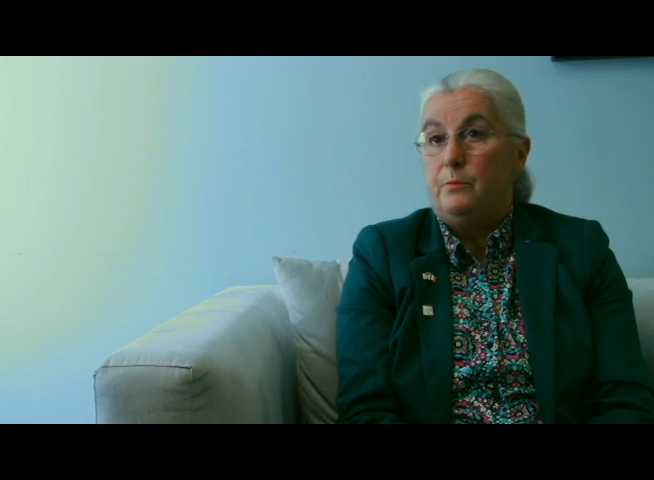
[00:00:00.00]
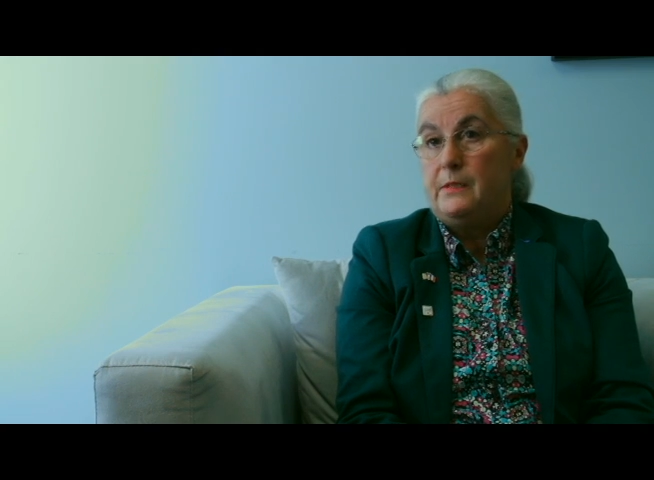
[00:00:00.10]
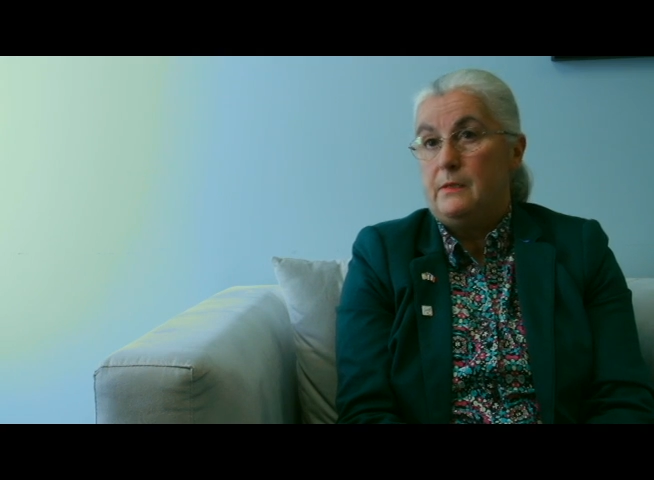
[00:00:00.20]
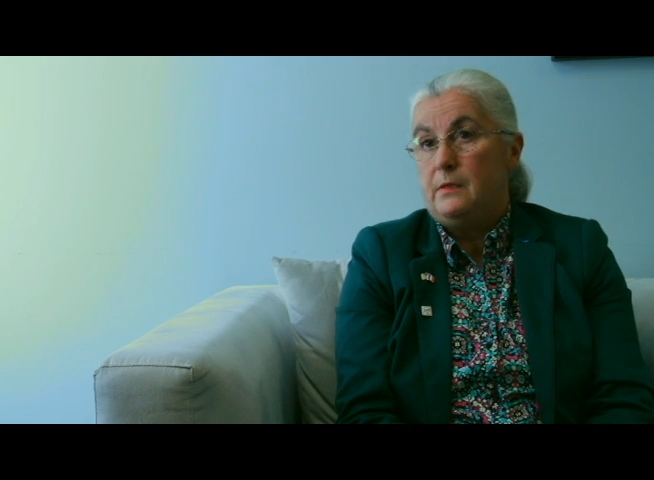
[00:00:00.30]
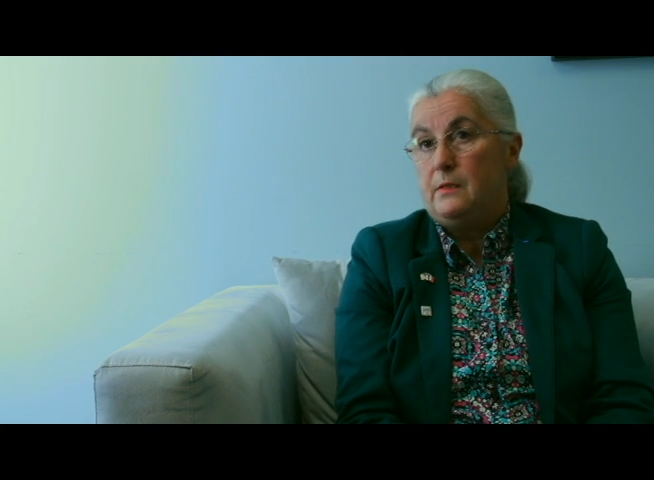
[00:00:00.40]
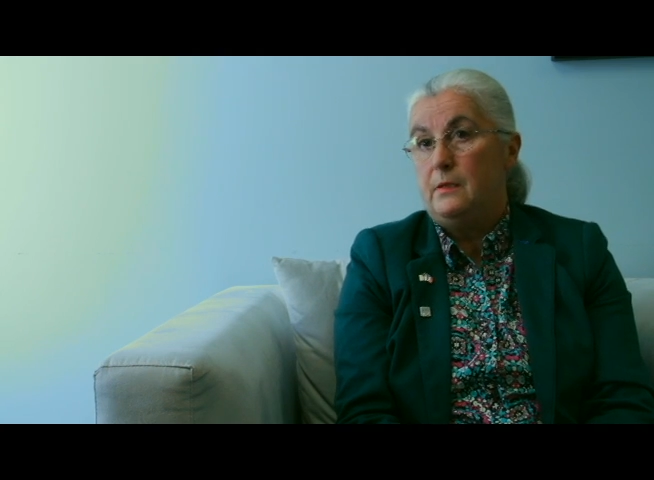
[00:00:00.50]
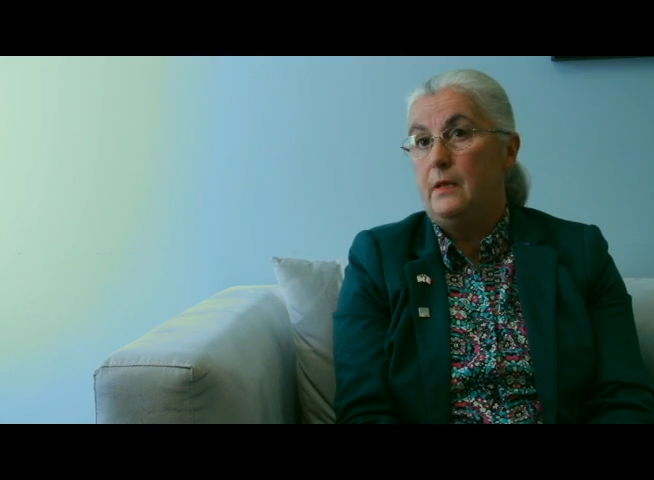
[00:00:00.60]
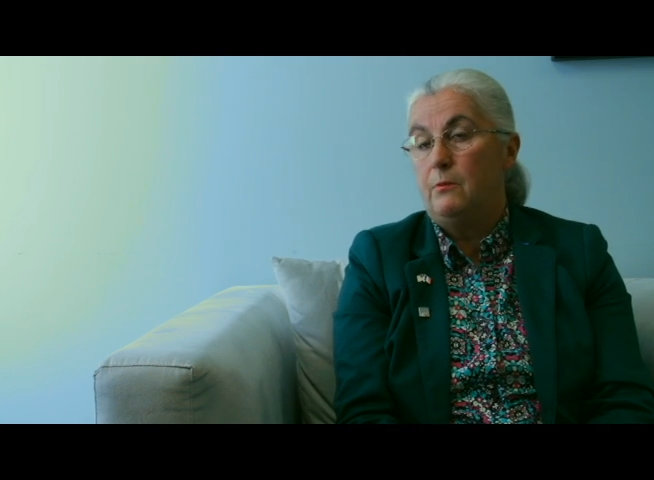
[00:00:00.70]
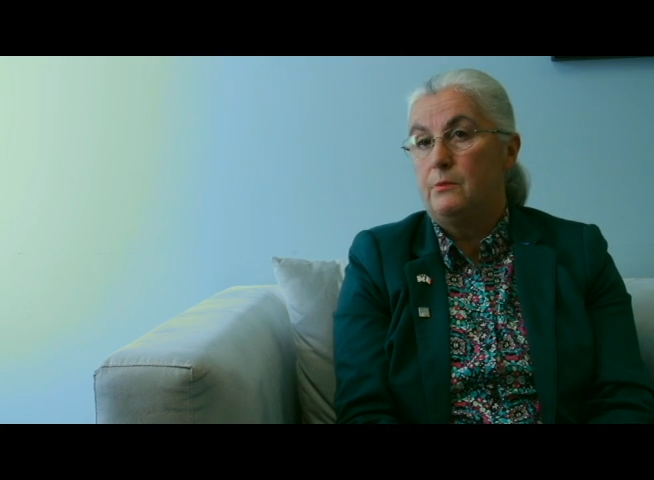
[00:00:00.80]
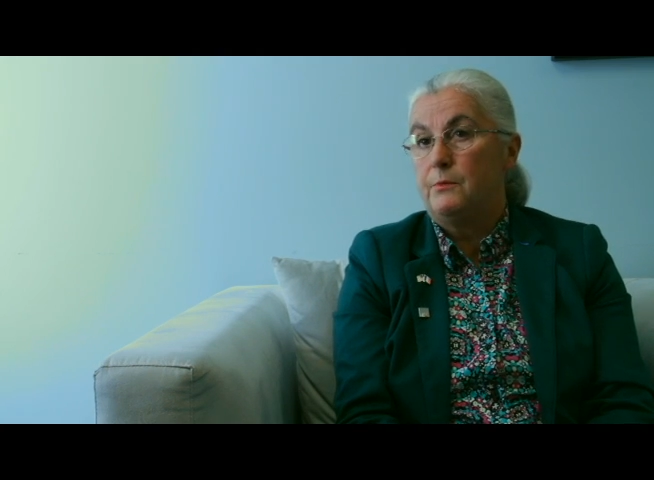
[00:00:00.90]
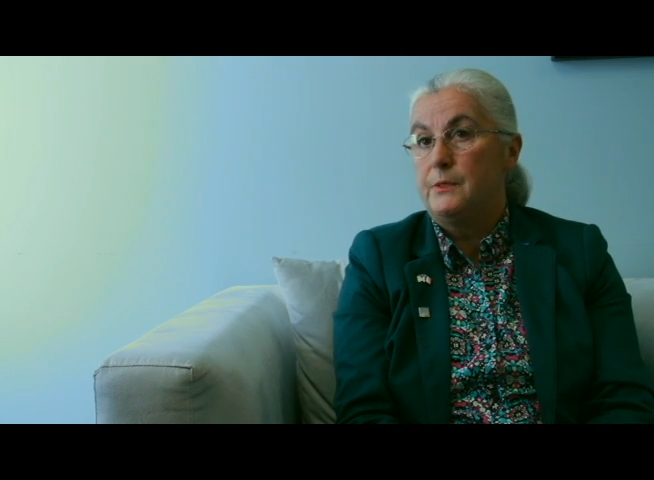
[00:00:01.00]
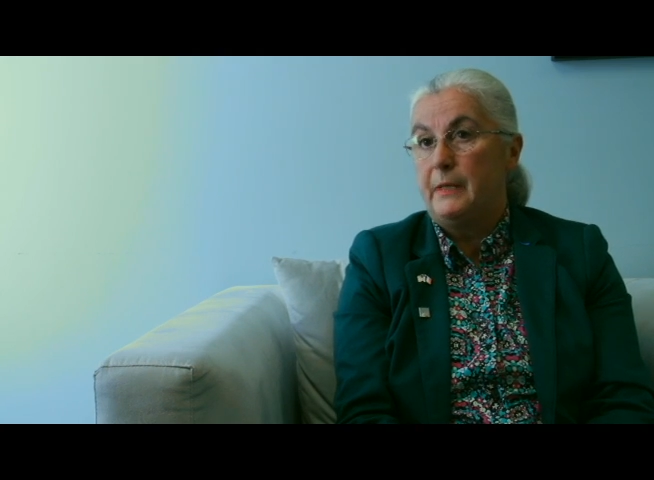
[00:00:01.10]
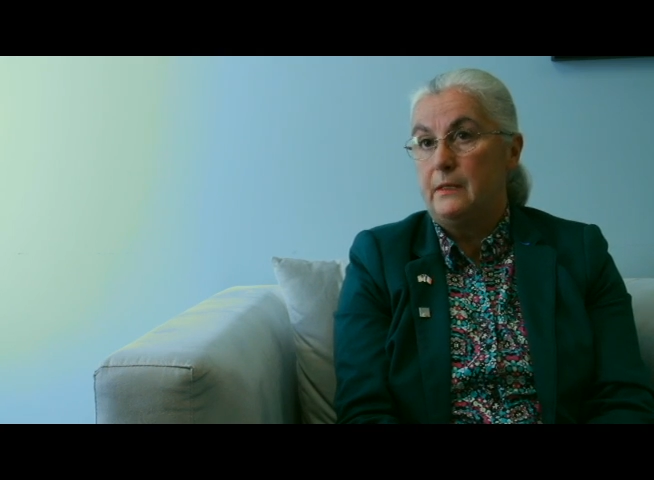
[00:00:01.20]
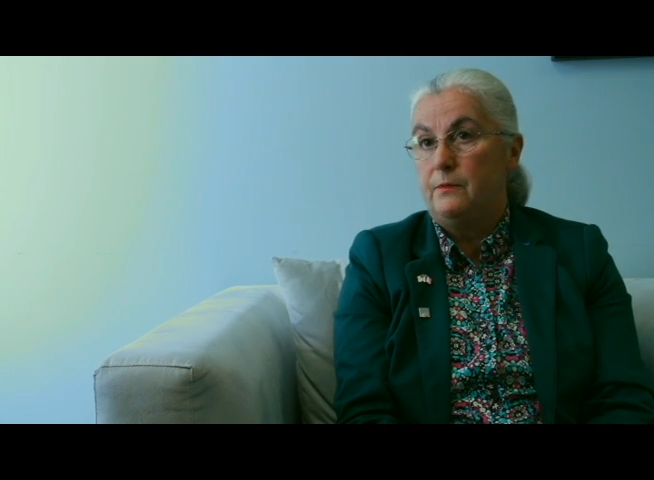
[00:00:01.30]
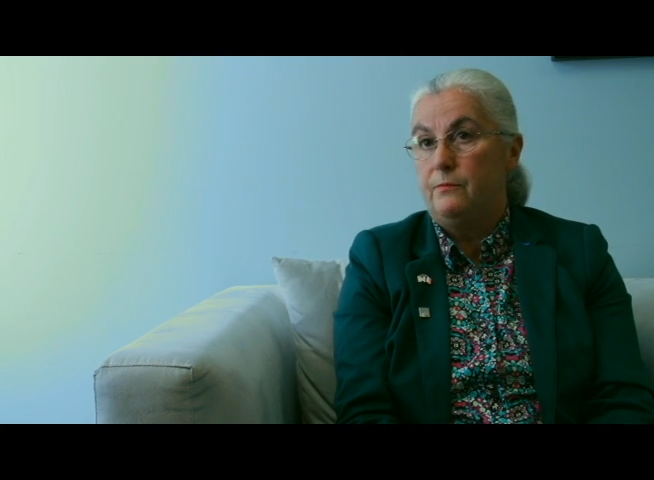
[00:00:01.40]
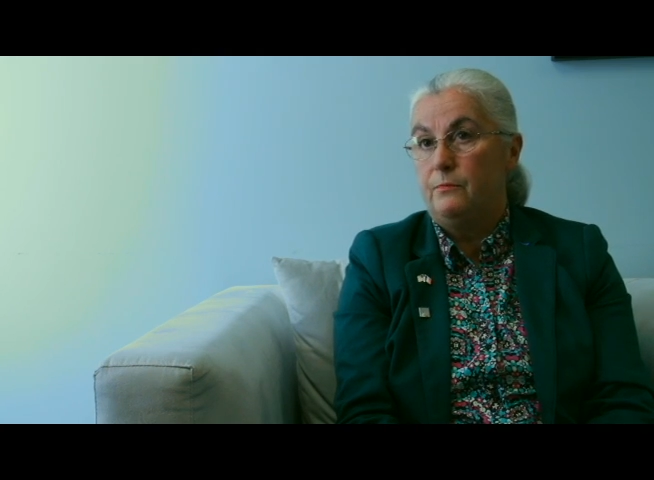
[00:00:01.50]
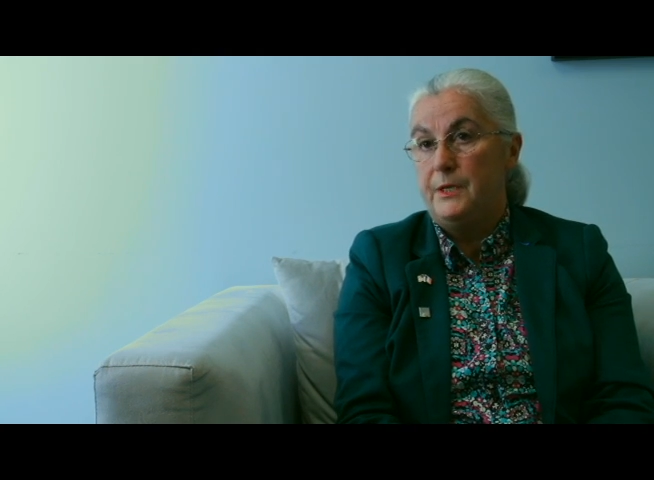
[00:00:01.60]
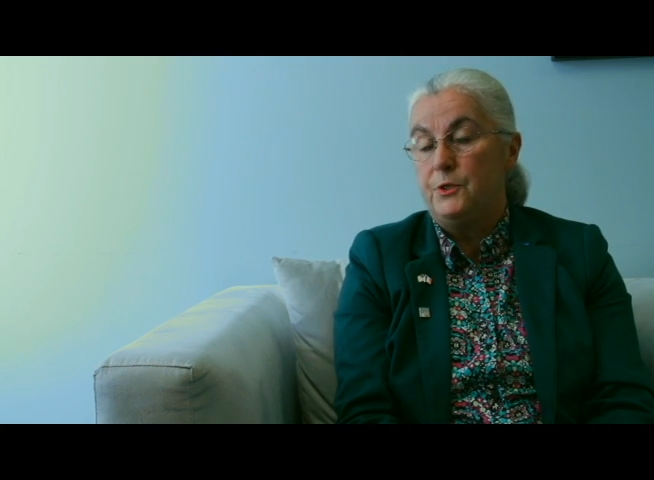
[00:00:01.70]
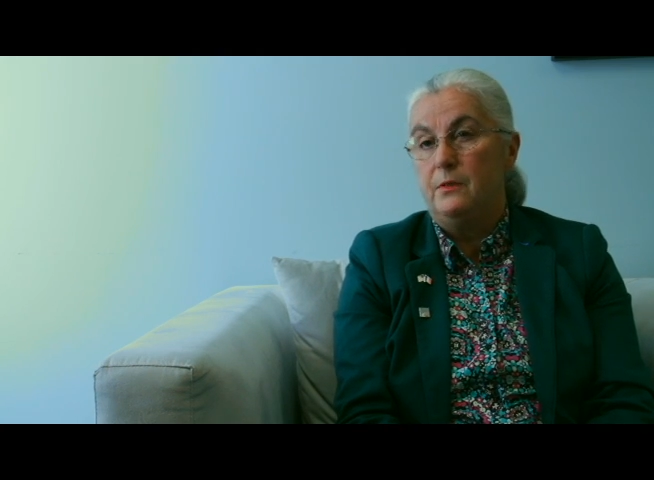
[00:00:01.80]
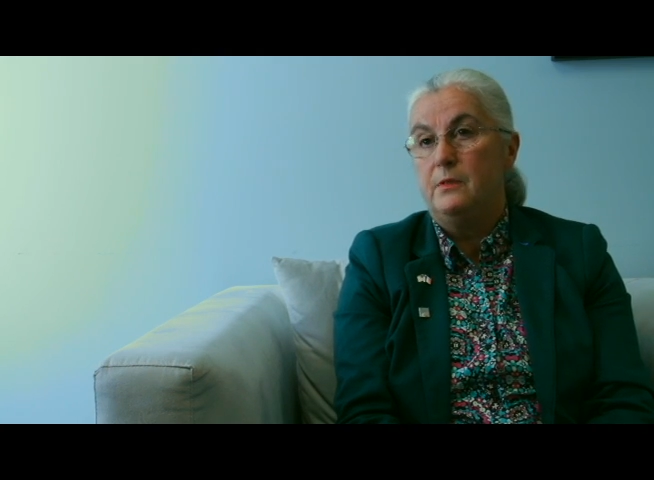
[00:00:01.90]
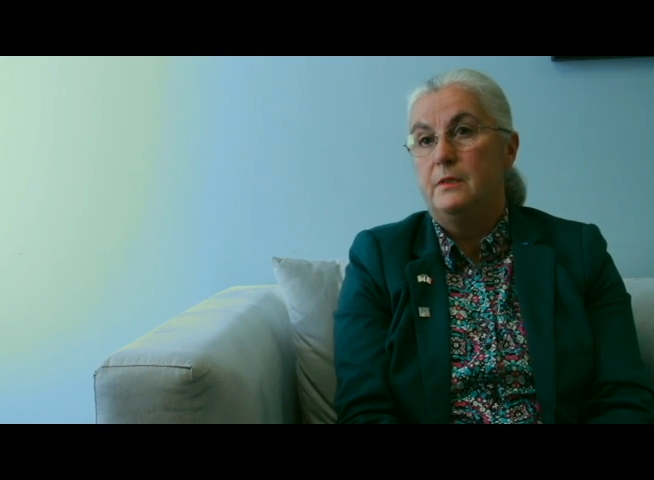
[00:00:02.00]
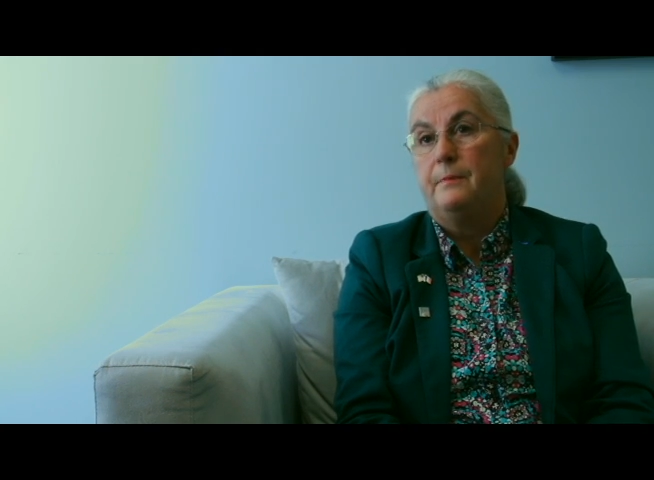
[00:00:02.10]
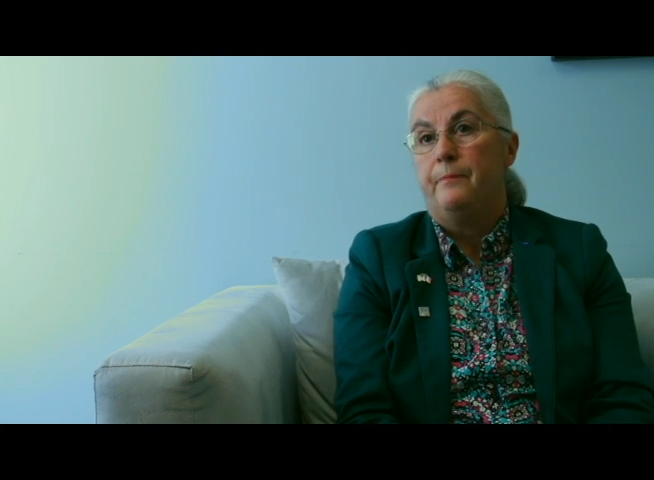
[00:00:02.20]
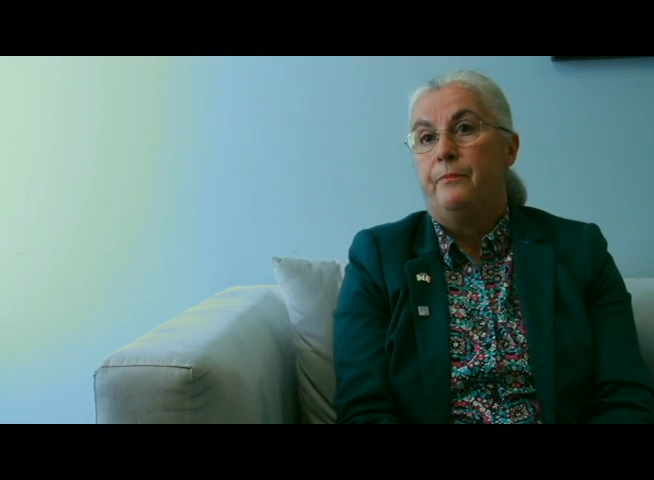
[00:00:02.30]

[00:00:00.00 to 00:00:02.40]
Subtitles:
business in our respective regions.